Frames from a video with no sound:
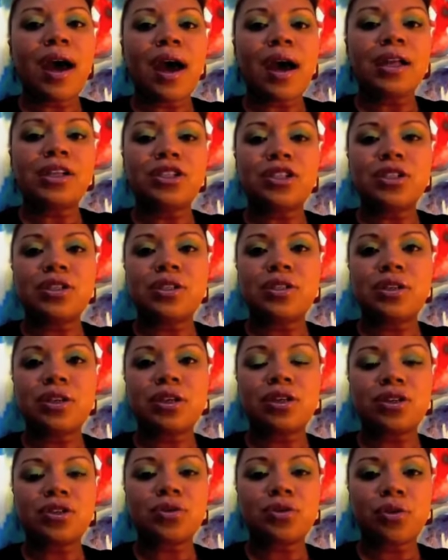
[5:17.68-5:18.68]
I just took
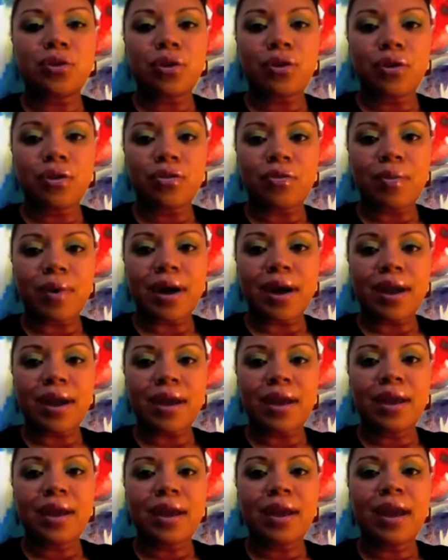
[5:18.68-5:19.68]
control of
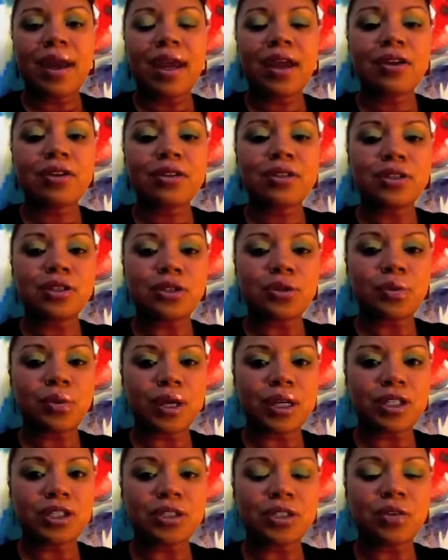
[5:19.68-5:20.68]
my hair
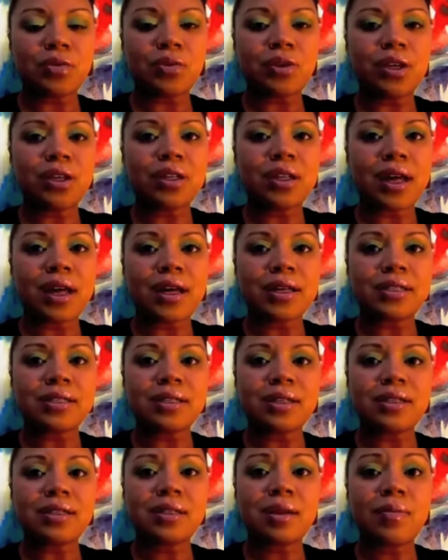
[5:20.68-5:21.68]
situation and
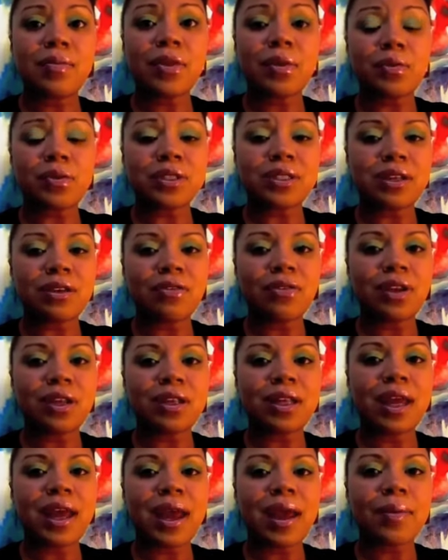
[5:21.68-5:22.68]
realized that something was
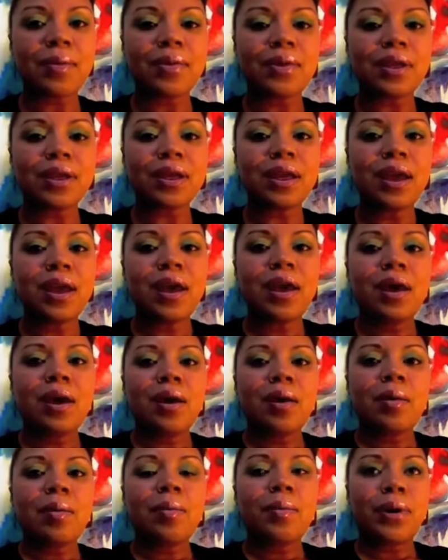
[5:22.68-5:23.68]
definitely happening.
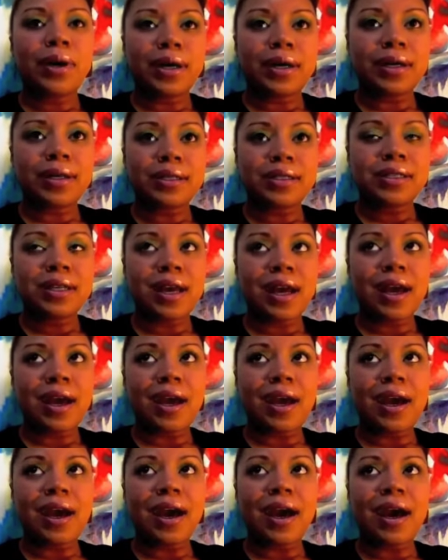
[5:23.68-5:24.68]
But
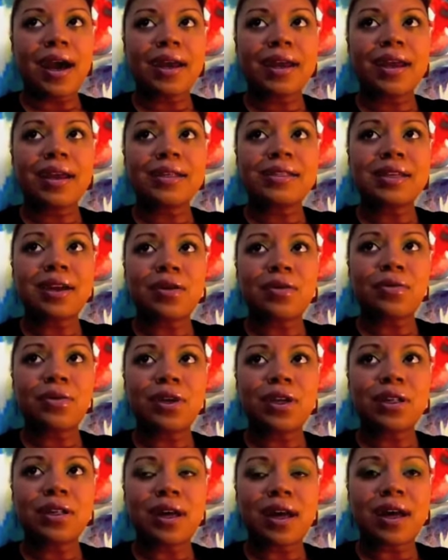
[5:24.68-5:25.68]
I guess I
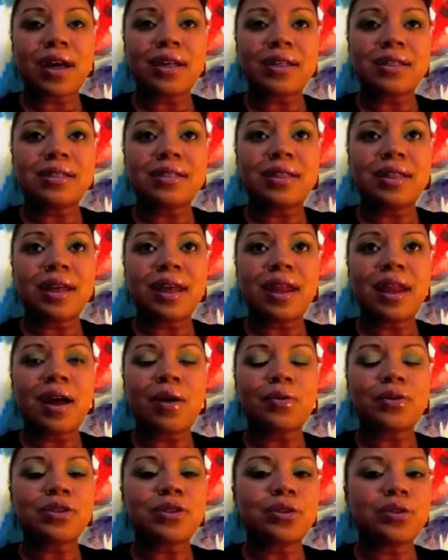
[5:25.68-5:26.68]
realized that
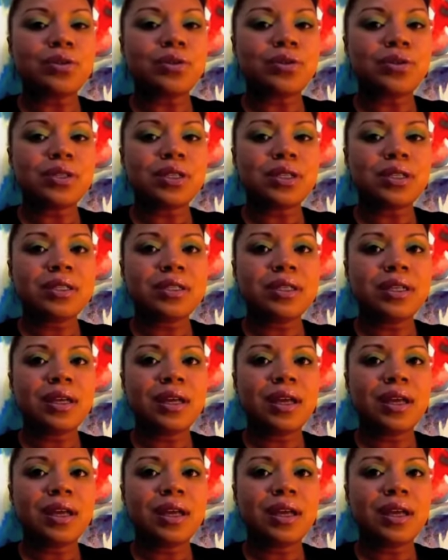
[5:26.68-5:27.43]
I was losing